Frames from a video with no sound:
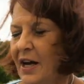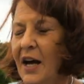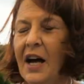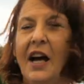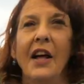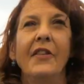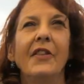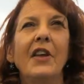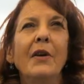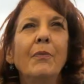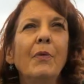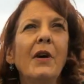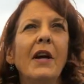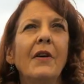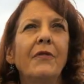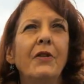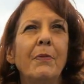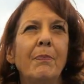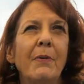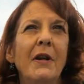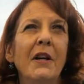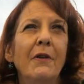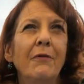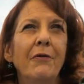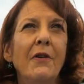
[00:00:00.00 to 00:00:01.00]
And then we have the
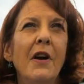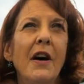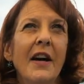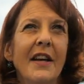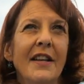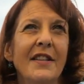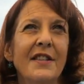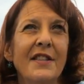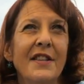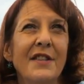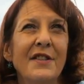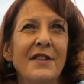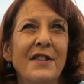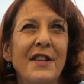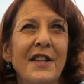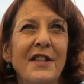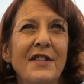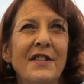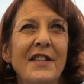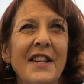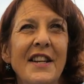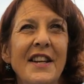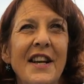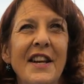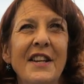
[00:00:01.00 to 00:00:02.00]
Bill of Rights in
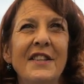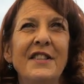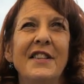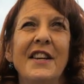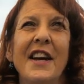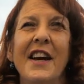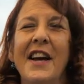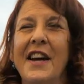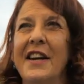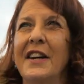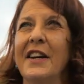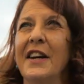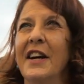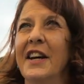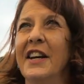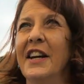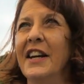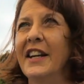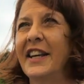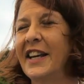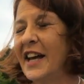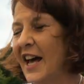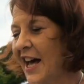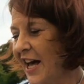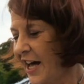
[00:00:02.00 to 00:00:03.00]
1688. And
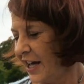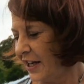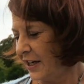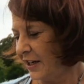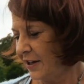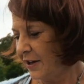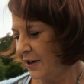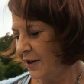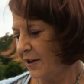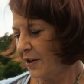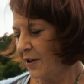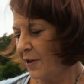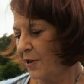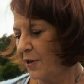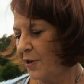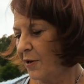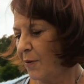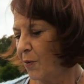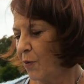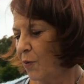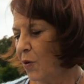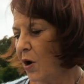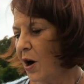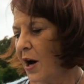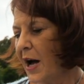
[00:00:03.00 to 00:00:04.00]
again,
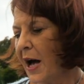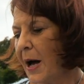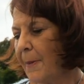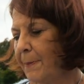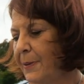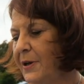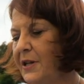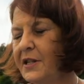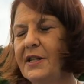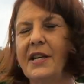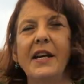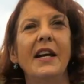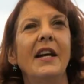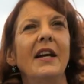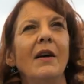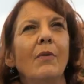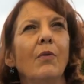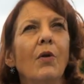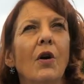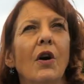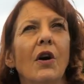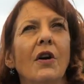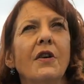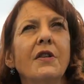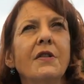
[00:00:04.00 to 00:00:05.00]
what happened here
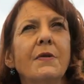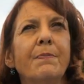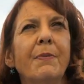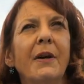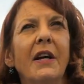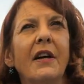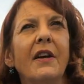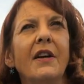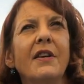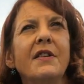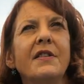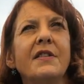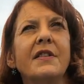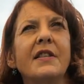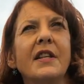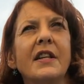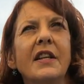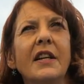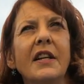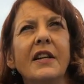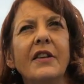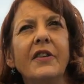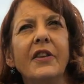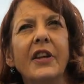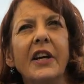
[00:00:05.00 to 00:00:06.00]
was, because
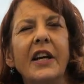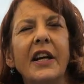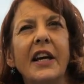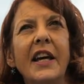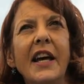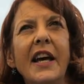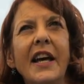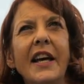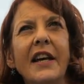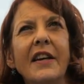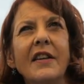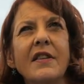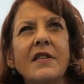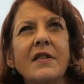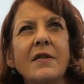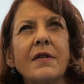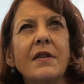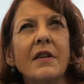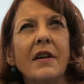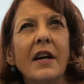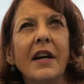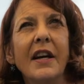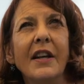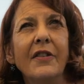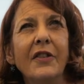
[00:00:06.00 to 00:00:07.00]
the kings
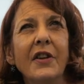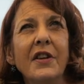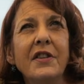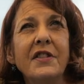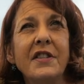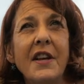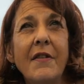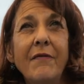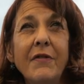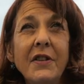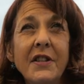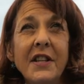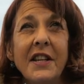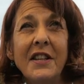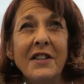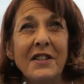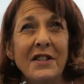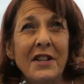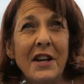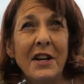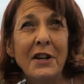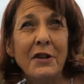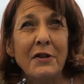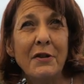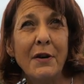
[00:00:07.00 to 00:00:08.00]
in the 17th
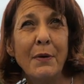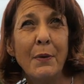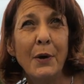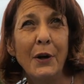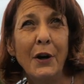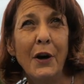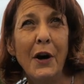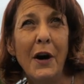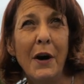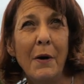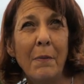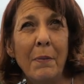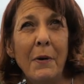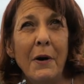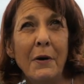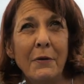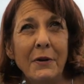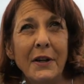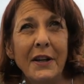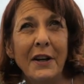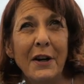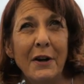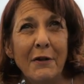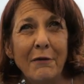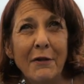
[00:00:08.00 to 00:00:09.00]
century were not
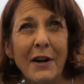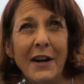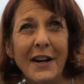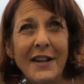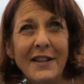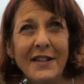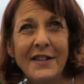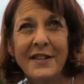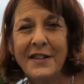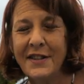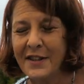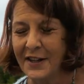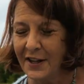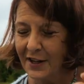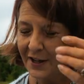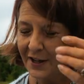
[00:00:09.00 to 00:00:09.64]
upholding our rights,